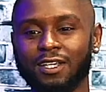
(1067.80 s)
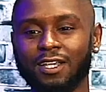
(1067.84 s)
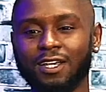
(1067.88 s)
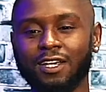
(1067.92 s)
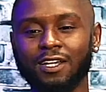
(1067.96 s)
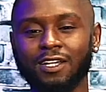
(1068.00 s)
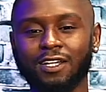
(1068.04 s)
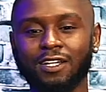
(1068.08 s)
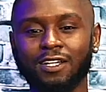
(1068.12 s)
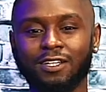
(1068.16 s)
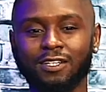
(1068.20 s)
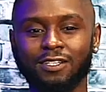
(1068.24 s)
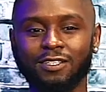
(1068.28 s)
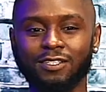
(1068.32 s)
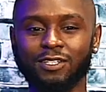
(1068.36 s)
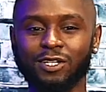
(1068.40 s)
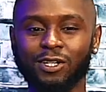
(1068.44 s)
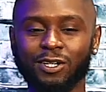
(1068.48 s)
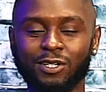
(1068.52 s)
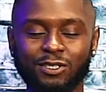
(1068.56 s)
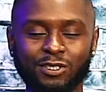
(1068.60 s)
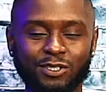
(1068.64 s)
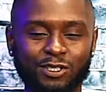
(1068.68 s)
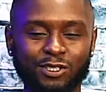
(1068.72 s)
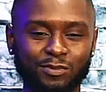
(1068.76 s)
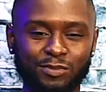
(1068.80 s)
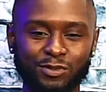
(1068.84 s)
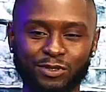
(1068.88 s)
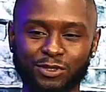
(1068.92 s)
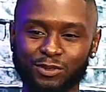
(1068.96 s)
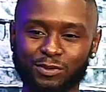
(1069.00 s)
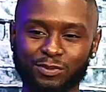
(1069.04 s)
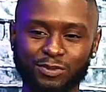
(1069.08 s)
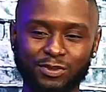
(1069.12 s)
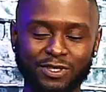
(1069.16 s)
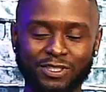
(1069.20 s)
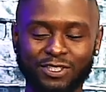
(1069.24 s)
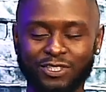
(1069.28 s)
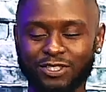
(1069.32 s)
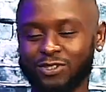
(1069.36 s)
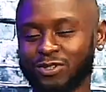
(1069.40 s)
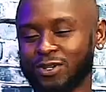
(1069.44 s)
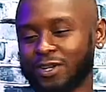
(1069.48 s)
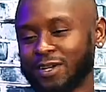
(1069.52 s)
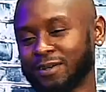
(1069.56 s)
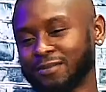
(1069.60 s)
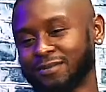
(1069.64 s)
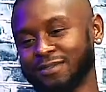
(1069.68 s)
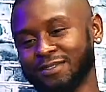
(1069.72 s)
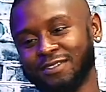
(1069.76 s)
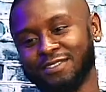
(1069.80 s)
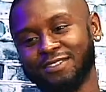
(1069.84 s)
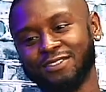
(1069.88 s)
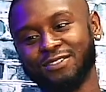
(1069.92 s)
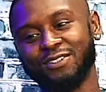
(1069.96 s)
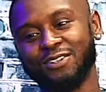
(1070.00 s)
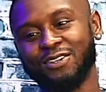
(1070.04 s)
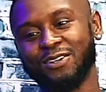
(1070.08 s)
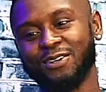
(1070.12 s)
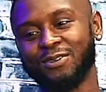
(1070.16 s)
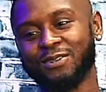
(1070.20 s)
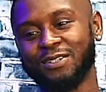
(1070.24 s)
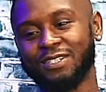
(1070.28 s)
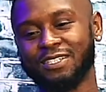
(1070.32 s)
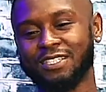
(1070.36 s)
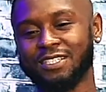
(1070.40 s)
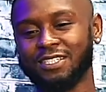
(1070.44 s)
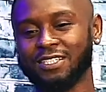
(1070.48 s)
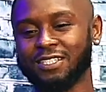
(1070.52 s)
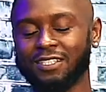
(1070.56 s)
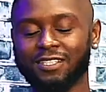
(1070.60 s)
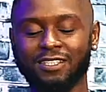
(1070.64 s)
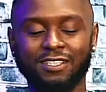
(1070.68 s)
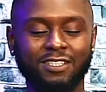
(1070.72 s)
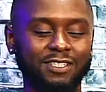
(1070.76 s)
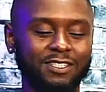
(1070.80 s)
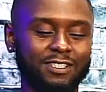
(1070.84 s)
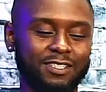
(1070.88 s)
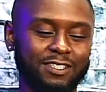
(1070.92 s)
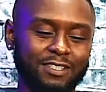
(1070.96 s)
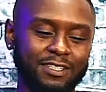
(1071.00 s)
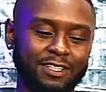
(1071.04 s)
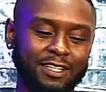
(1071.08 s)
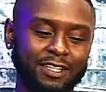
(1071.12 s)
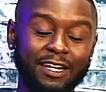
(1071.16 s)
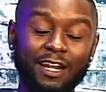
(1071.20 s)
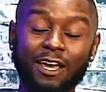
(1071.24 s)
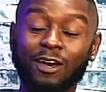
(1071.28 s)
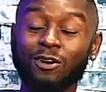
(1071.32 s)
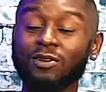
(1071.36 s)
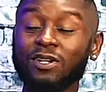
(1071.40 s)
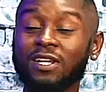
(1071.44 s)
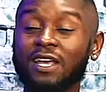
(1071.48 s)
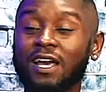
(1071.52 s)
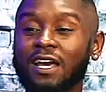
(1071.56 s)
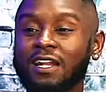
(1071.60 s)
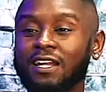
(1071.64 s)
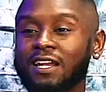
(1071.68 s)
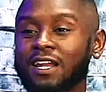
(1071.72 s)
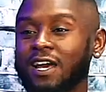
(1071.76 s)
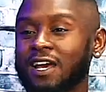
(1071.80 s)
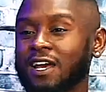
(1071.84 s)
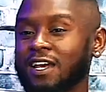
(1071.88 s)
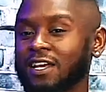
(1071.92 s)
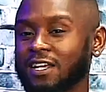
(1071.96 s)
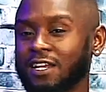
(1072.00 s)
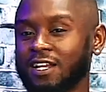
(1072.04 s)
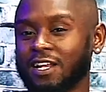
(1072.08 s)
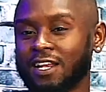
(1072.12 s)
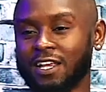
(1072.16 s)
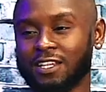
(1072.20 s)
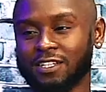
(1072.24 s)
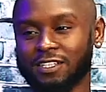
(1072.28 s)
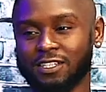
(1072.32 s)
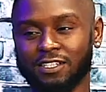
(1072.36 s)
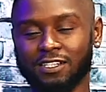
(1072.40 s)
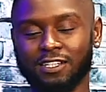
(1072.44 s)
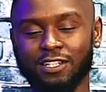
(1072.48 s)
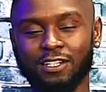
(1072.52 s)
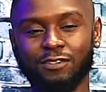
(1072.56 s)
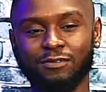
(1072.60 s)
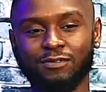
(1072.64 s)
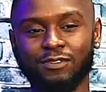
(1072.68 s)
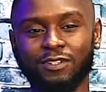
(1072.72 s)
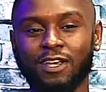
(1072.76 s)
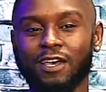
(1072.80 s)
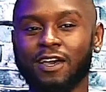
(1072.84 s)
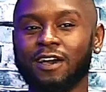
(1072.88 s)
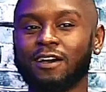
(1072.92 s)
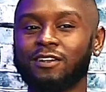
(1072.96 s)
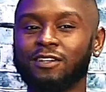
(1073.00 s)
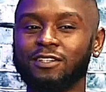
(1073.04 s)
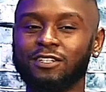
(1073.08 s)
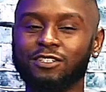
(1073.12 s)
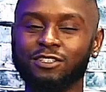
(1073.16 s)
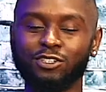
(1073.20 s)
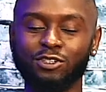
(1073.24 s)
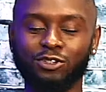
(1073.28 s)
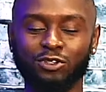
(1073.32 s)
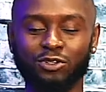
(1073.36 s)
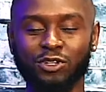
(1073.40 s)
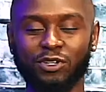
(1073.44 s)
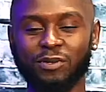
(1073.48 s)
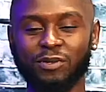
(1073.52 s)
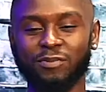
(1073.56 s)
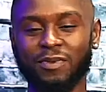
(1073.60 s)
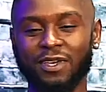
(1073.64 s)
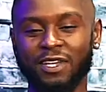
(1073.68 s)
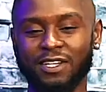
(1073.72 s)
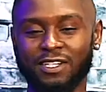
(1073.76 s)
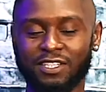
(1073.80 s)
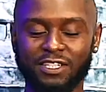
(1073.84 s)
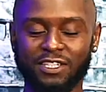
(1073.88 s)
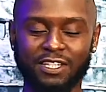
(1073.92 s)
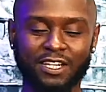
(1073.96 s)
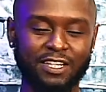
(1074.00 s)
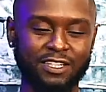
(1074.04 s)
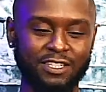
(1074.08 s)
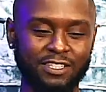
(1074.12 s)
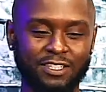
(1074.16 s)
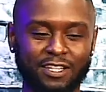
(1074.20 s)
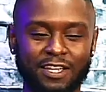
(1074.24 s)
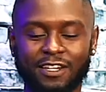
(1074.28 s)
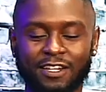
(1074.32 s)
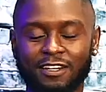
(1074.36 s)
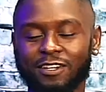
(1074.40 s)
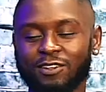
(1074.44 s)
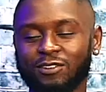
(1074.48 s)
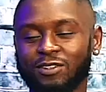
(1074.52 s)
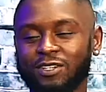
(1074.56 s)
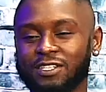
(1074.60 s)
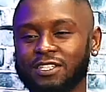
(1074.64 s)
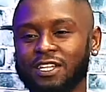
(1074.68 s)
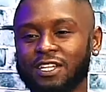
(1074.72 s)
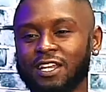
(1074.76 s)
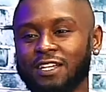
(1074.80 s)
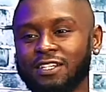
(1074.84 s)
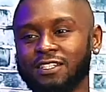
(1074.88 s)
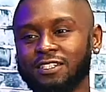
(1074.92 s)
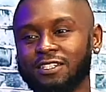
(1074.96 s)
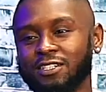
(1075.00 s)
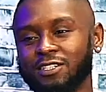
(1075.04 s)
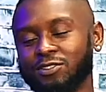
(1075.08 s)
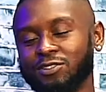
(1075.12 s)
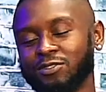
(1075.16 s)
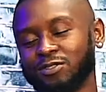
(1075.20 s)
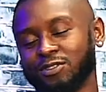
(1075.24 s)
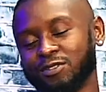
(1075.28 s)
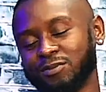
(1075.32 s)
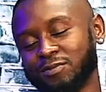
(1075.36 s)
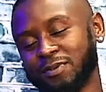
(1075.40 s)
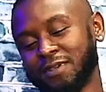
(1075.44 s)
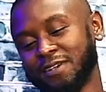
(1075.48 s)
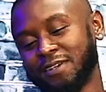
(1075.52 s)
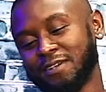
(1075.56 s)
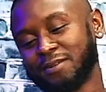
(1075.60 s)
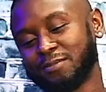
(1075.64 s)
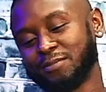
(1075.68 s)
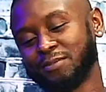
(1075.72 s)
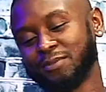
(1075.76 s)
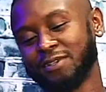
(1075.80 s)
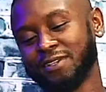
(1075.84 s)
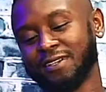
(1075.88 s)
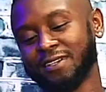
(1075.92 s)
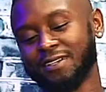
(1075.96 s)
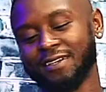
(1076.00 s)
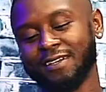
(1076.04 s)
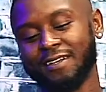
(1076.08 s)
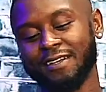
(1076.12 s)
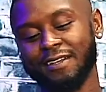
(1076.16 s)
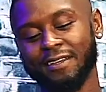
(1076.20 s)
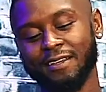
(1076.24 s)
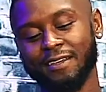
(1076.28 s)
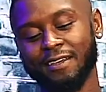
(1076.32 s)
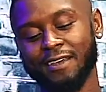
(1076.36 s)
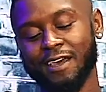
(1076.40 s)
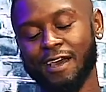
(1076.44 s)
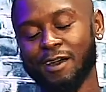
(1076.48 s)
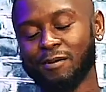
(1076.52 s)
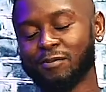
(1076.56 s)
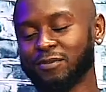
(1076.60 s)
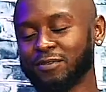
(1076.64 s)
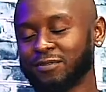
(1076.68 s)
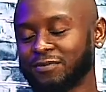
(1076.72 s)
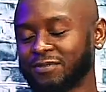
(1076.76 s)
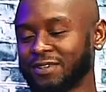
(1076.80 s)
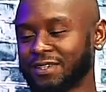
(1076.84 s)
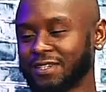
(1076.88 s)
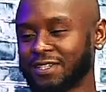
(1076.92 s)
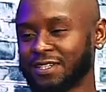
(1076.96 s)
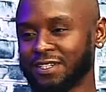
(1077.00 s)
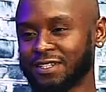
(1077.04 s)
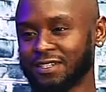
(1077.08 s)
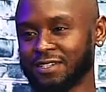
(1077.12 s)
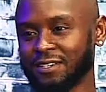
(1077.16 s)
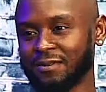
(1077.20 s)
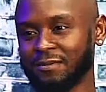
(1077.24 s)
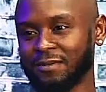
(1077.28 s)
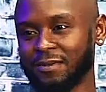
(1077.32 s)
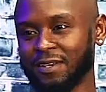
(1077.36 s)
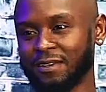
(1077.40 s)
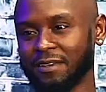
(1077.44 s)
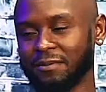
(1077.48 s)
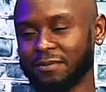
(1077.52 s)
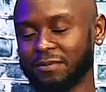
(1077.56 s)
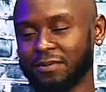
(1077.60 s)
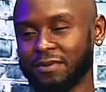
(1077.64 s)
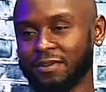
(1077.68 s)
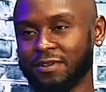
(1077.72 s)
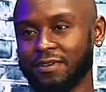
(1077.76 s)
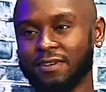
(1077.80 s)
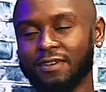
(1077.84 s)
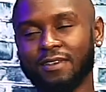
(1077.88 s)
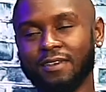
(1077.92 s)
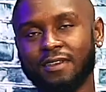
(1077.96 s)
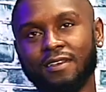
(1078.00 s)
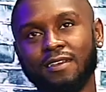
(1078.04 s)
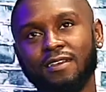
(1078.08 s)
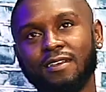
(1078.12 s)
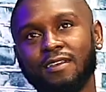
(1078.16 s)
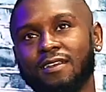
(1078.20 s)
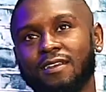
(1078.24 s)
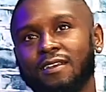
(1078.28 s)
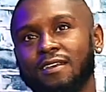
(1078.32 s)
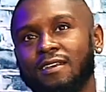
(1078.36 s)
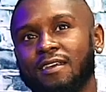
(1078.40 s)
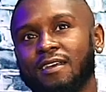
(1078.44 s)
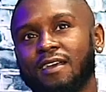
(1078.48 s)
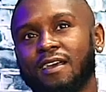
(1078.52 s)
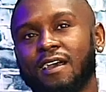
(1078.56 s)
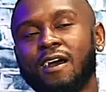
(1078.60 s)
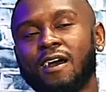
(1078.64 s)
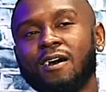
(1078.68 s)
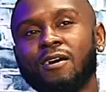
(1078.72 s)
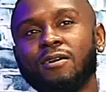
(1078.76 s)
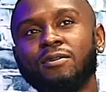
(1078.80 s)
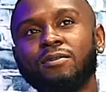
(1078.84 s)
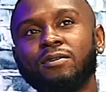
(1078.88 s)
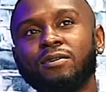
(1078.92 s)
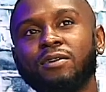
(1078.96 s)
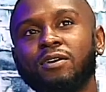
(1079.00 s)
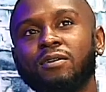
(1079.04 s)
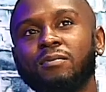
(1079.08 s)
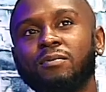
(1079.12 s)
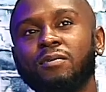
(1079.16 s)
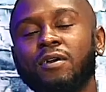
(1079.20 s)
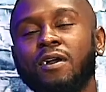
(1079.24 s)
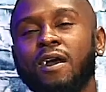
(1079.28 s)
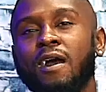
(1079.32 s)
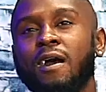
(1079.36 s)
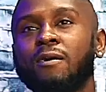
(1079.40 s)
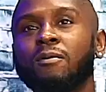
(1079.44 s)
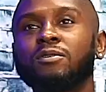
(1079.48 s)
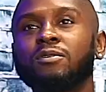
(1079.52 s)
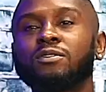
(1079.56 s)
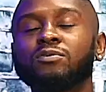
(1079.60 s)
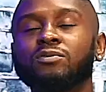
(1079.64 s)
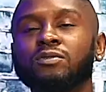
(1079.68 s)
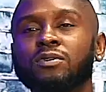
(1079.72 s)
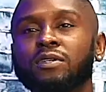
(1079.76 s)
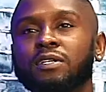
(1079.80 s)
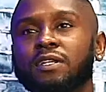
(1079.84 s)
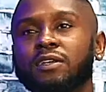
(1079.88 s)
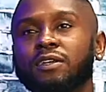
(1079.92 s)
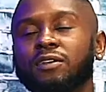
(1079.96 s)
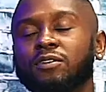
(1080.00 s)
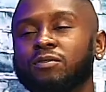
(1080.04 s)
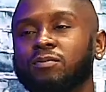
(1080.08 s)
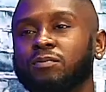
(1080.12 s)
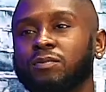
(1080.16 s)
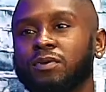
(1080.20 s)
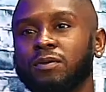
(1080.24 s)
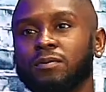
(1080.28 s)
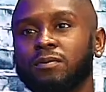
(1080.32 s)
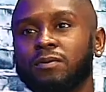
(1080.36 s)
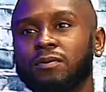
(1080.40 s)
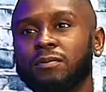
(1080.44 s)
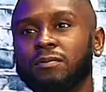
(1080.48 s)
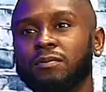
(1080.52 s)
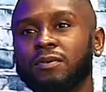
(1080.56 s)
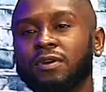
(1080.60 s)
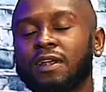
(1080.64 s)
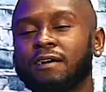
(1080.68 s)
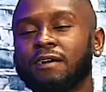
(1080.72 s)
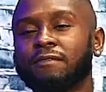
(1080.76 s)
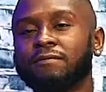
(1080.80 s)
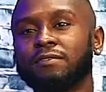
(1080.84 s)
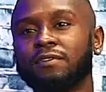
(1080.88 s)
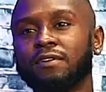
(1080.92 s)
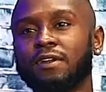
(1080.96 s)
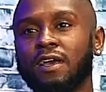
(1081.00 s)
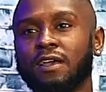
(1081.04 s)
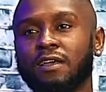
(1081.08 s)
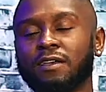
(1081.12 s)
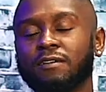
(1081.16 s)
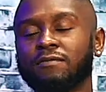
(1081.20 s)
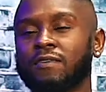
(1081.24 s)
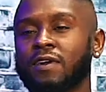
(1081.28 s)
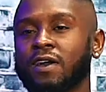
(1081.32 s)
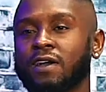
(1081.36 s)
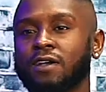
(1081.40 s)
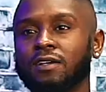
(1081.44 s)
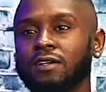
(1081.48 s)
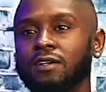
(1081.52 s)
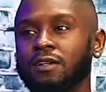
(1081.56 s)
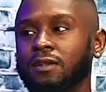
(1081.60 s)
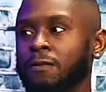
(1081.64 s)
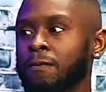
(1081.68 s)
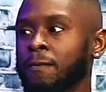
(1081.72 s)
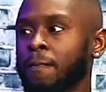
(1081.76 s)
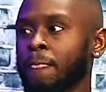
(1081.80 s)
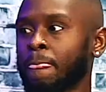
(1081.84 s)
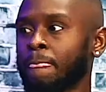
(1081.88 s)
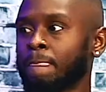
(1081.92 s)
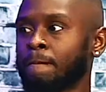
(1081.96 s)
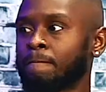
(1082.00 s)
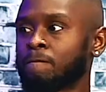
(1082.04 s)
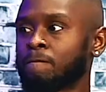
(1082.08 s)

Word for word: uh, turned up a UPS driver. You know, it's and I only got nine classes left. To all the degree majors out there, I know that's like disrespect, but I'm gonna finish someday, but I don't know, bro. I always wanted to help people, but I feel like if I a degree